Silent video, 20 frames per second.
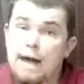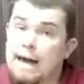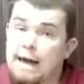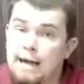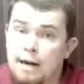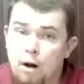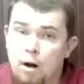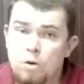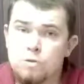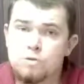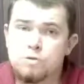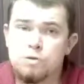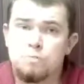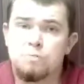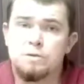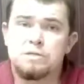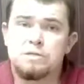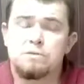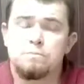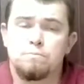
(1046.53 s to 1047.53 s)
and also
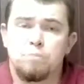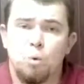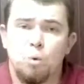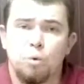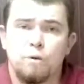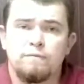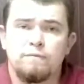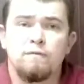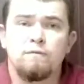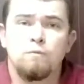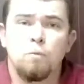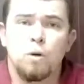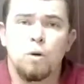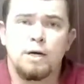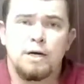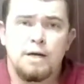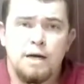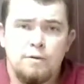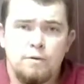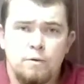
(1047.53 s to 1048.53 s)
be supportive of one
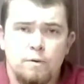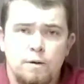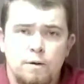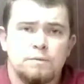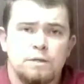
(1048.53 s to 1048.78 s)
another